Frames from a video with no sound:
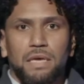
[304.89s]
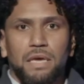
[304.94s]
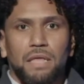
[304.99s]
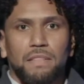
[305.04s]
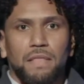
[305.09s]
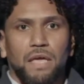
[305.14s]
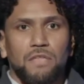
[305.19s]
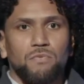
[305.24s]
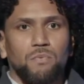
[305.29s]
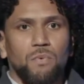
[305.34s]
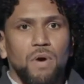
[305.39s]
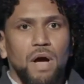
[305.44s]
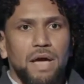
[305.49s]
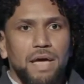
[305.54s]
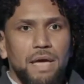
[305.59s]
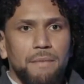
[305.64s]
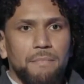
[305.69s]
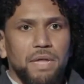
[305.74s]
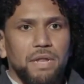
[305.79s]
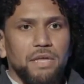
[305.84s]
And that's
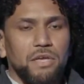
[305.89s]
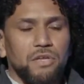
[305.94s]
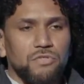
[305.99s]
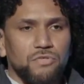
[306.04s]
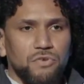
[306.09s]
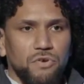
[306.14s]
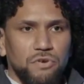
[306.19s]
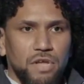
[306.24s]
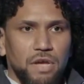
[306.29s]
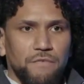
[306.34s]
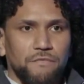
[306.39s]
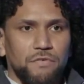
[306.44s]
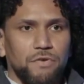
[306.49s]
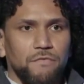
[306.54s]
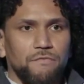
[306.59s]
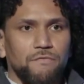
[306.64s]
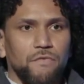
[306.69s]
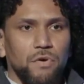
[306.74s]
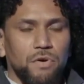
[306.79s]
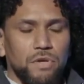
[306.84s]
why I made a concerted effort to
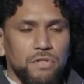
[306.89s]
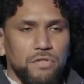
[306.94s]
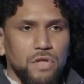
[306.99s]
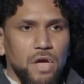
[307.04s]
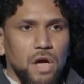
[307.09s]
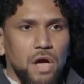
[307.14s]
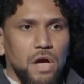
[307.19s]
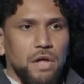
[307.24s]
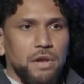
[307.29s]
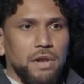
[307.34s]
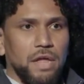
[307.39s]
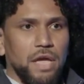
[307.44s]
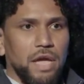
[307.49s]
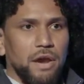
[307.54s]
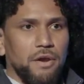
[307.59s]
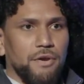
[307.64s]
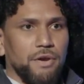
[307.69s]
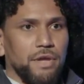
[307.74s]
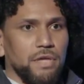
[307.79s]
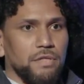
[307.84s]
focus on
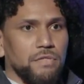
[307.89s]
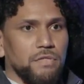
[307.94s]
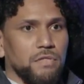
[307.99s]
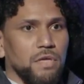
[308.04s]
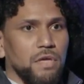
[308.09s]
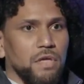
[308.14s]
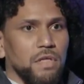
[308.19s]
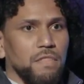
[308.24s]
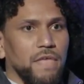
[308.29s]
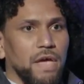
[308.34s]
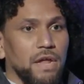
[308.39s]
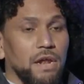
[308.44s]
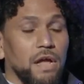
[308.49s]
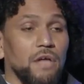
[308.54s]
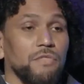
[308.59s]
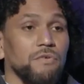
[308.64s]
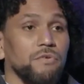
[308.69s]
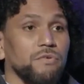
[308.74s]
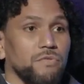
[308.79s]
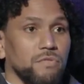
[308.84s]
areas that
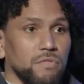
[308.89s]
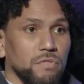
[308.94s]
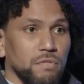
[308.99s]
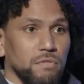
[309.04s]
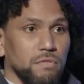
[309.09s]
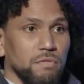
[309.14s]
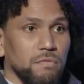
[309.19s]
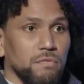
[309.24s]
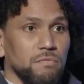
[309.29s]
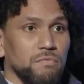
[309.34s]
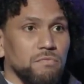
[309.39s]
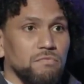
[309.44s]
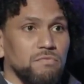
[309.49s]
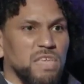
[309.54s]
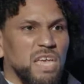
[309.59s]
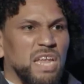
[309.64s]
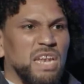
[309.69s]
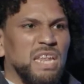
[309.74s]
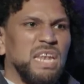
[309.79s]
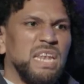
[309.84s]
others
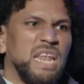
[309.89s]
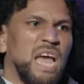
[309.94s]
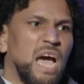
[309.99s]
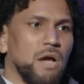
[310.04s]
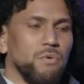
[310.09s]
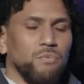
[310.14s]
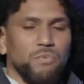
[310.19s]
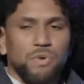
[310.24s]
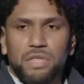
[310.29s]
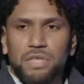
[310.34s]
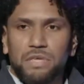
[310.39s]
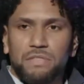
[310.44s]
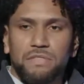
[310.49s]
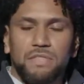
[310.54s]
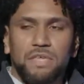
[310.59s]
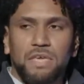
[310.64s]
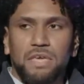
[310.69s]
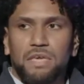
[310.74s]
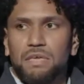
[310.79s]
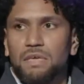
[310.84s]
tend to not really
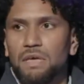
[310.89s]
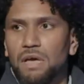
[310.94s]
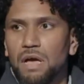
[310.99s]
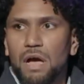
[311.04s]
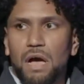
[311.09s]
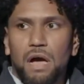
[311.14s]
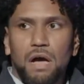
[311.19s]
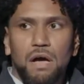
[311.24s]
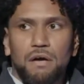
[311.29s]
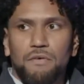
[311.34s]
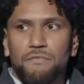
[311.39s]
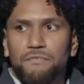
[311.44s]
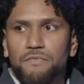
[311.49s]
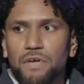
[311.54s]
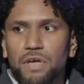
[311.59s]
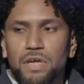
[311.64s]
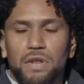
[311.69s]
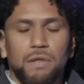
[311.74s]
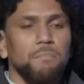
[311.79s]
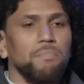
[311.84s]
see of
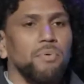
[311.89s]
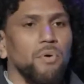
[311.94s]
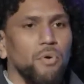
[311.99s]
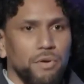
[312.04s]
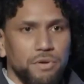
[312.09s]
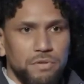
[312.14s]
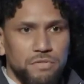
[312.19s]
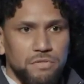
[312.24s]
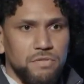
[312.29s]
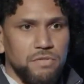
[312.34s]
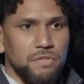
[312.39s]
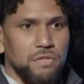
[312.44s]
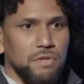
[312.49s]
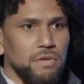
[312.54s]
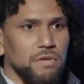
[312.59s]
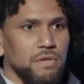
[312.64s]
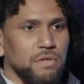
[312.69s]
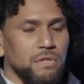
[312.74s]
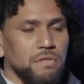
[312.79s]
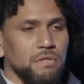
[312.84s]
an importance,
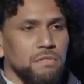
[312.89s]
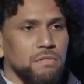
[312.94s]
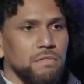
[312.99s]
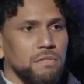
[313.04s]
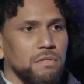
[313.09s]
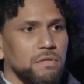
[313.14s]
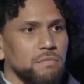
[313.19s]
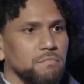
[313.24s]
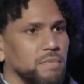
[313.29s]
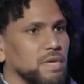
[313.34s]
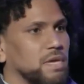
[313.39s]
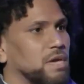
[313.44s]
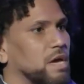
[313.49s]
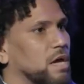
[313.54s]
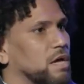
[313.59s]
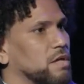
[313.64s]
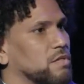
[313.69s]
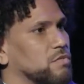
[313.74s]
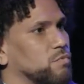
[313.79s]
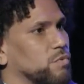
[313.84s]

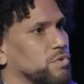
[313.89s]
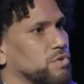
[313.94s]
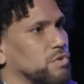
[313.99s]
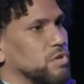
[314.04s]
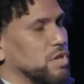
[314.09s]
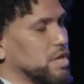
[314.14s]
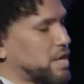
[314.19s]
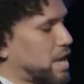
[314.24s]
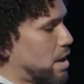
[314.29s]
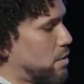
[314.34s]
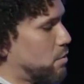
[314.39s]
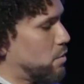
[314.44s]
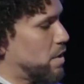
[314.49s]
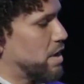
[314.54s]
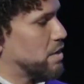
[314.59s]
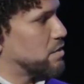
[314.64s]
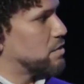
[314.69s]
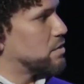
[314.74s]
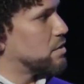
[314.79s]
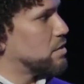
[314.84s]
because when you look at
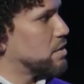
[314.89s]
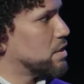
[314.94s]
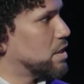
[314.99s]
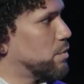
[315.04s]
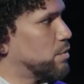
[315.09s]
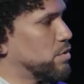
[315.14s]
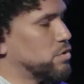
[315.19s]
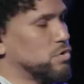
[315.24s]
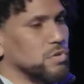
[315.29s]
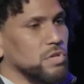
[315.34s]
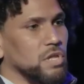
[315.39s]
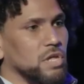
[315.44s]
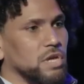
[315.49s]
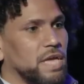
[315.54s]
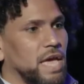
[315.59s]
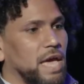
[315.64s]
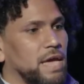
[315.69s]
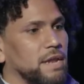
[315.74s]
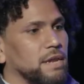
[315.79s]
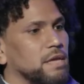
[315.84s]
waste, and when you look
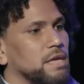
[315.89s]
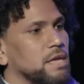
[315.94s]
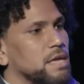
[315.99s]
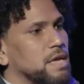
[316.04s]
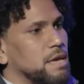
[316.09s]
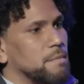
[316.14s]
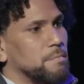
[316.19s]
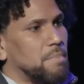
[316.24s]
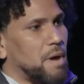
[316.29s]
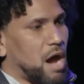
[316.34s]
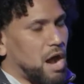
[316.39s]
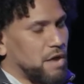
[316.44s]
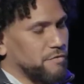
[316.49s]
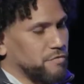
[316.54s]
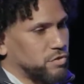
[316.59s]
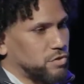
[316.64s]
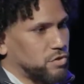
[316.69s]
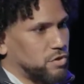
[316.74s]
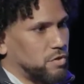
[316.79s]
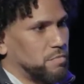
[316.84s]
at
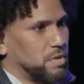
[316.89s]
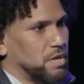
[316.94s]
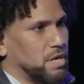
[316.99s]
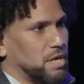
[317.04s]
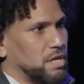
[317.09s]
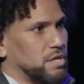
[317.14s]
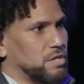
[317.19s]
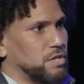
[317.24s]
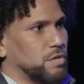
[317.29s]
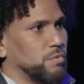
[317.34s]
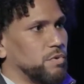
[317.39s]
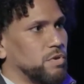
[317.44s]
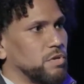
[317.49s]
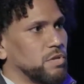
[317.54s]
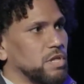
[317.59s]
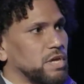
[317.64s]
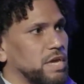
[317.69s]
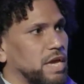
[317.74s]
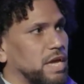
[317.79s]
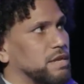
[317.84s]
impoverished communities, and when you
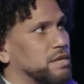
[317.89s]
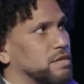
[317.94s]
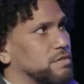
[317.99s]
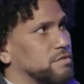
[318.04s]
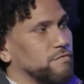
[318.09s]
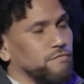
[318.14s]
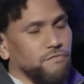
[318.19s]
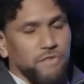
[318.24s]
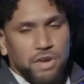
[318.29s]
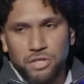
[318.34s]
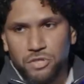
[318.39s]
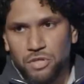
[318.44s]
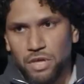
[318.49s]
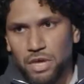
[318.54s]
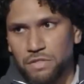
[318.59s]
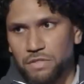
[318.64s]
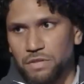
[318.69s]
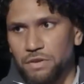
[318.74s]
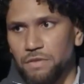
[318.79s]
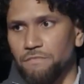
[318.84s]
look at
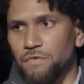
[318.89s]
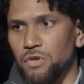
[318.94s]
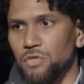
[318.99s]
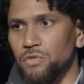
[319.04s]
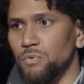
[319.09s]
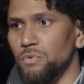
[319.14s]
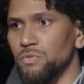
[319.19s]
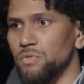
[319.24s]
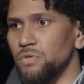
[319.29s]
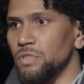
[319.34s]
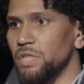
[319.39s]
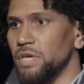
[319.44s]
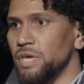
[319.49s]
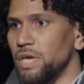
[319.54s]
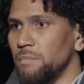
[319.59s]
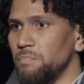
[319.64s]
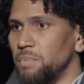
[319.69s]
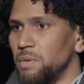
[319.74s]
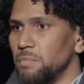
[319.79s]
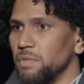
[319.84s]
disenfranchised individuals, you look
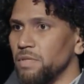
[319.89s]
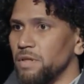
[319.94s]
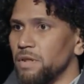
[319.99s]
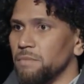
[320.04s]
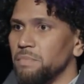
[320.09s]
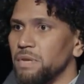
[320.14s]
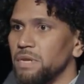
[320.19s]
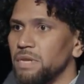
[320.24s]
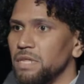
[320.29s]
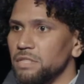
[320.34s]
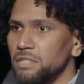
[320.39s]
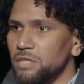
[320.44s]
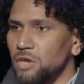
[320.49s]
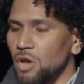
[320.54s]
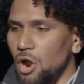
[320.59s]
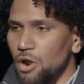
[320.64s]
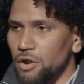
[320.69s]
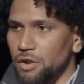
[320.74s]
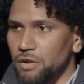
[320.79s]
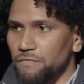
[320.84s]
at people that have been
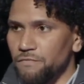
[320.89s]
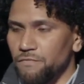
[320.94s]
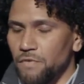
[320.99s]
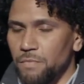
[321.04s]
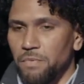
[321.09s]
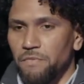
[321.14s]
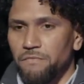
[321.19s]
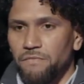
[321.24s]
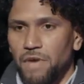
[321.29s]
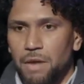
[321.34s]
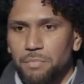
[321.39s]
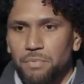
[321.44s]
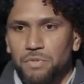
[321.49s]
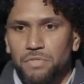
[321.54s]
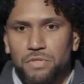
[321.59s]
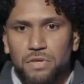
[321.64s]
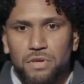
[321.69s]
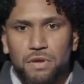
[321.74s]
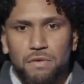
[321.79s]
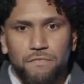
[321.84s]
discarded from the
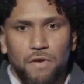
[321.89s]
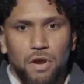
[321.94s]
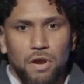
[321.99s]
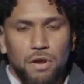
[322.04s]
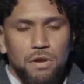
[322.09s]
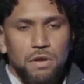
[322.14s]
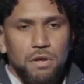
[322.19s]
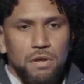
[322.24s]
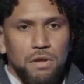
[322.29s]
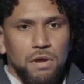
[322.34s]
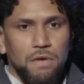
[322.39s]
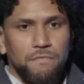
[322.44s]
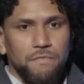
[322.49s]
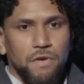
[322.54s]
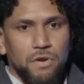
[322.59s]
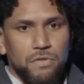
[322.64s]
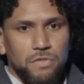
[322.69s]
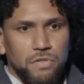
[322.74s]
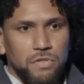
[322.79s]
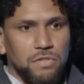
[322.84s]
vibrancy of our
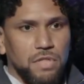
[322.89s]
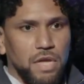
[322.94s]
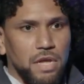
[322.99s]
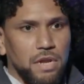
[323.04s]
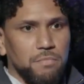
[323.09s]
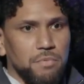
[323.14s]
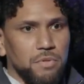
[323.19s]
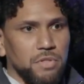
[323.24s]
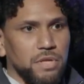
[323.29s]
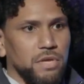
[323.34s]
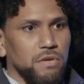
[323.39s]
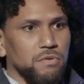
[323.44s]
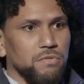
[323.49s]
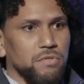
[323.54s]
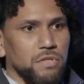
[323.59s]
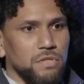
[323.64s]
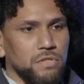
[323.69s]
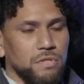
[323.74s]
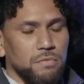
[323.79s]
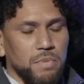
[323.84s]
sustainable
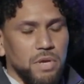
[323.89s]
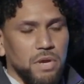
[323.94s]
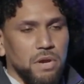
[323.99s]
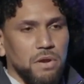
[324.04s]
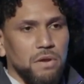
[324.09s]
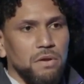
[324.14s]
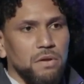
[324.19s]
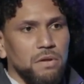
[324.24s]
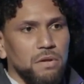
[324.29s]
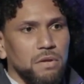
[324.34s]
ecosystem here,